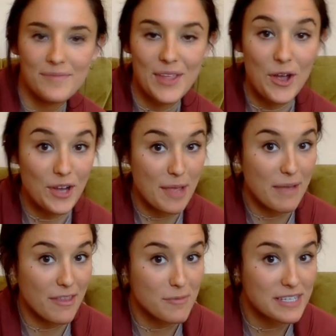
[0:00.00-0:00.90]
Okay,
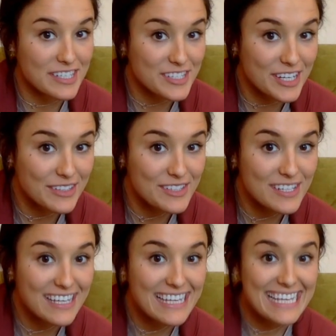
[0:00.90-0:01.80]
mathematicians.
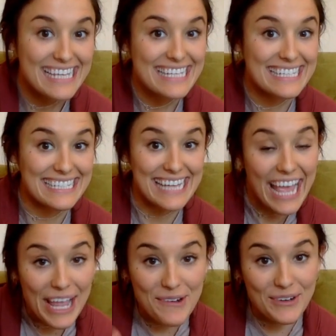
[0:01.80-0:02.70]

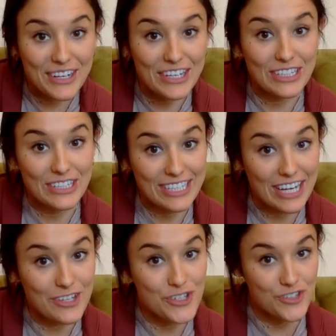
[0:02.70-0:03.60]
Today we're going to look at
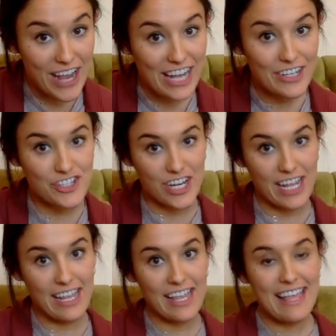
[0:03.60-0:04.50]
a
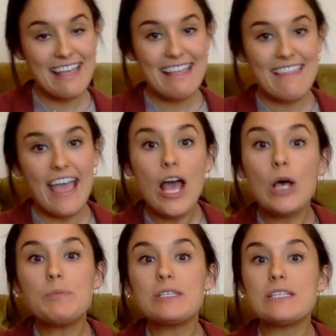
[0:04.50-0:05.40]
strategy that
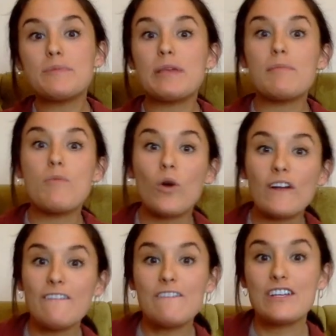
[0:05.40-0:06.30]
helps us be more
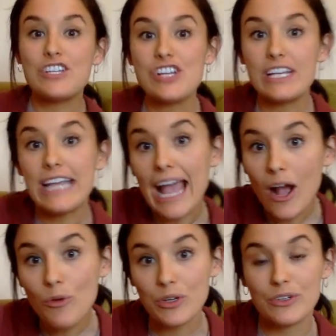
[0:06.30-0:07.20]
efficient
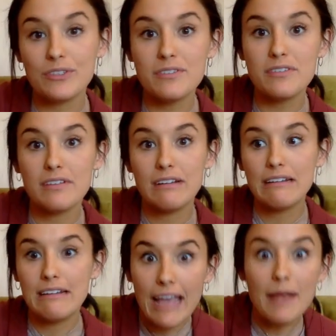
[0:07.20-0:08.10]
counters
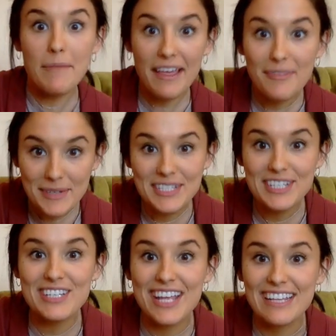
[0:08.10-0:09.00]
and
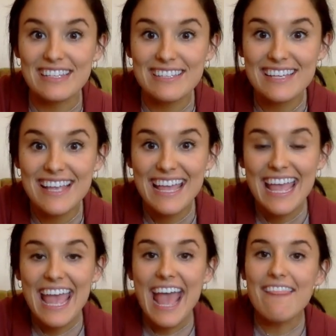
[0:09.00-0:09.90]
mathematicians.
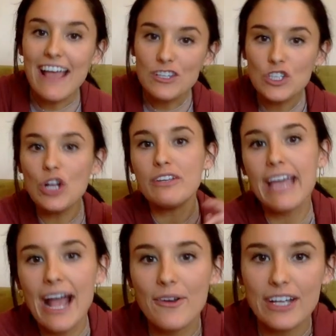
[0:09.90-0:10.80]
And that's called
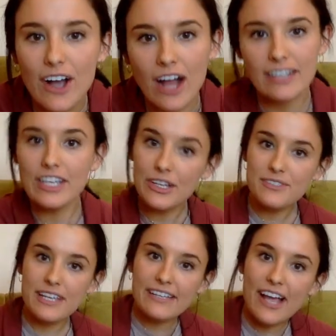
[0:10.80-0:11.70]
counting on. Can you
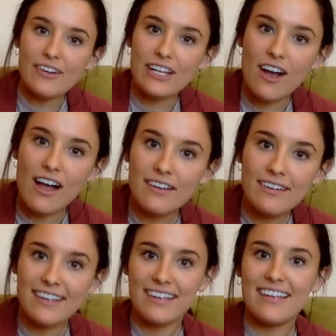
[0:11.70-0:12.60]
say counting on?
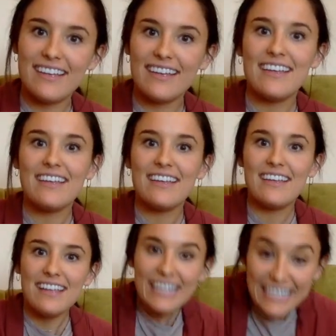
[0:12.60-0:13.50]

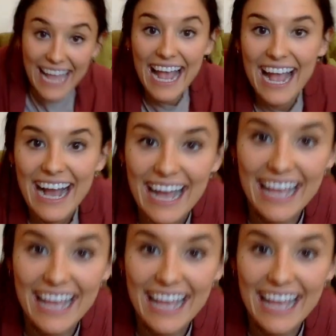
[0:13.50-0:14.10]
Yeah.